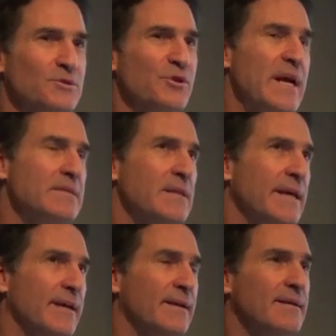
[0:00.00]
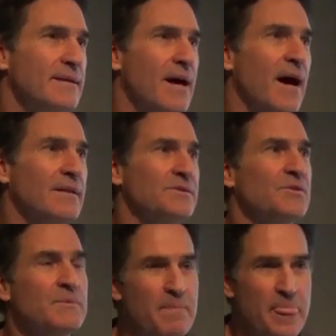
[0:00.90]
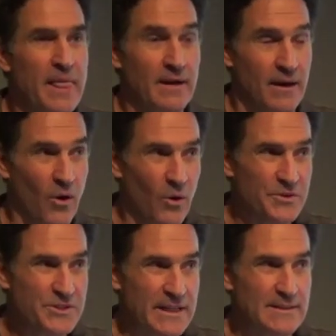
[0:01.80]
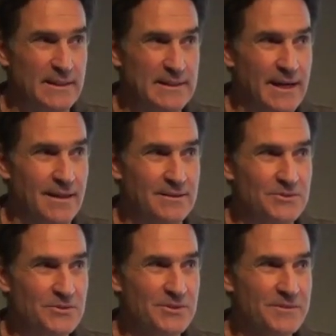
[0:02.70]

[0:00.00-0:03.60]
translated into dollars, a whole sixty dollars.